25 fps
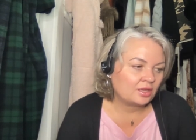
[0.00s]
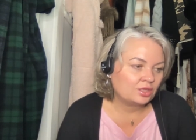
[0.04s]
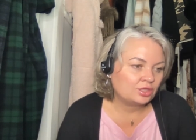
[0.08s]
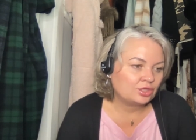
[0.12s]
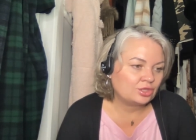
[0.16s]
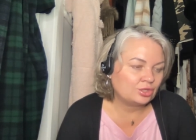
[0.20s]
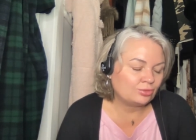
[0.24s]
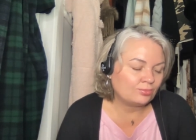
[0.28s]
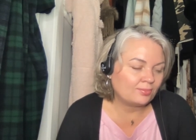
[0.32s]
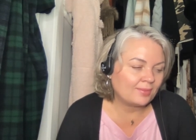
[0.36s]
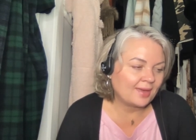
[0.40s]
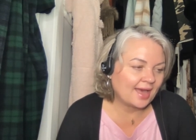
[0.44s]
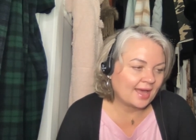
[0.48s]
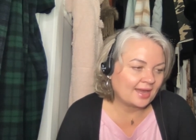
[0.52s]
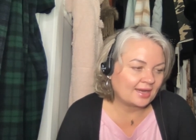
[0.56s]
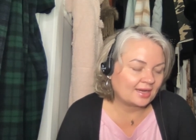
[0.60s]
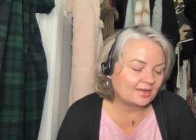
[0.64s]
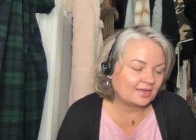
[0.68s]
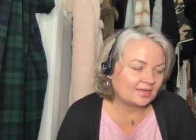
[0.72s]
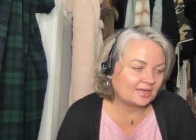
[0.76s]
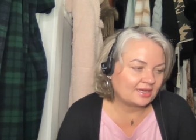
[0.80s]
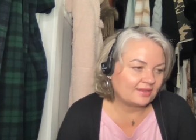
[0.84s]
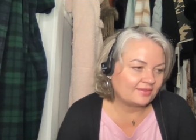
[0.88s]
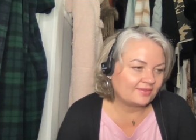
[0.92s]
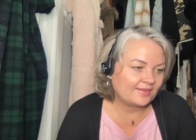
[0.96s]

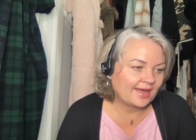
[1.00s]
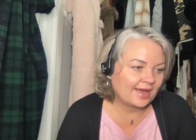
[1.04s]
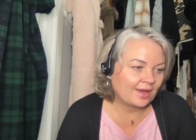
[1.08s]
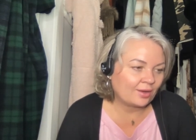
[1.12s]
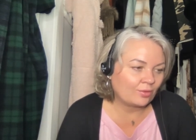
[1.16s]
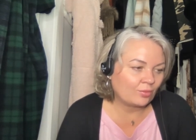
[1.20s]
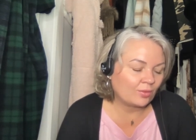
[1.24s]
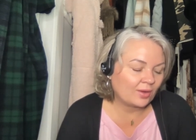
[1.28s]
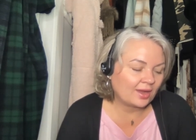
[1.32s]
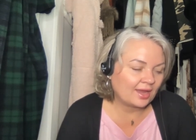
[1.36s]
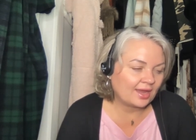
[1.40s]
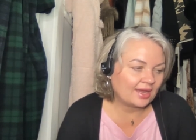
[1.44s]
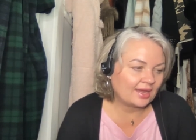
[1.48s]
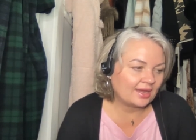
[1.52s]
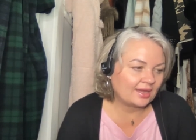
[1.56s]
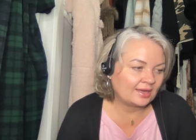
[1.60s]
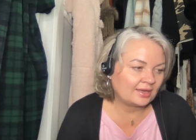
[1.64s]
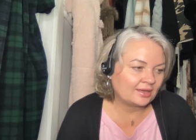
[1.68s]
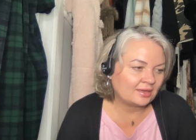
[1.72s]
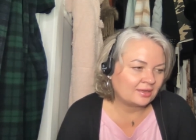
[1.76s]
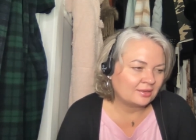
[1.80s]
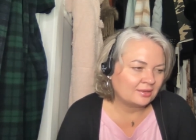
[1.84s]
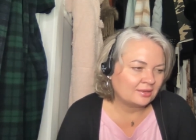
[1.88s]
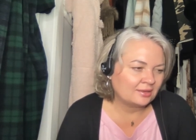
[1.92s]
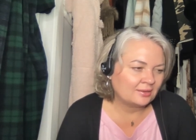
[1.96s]
humanity in that
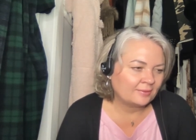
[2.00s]
way,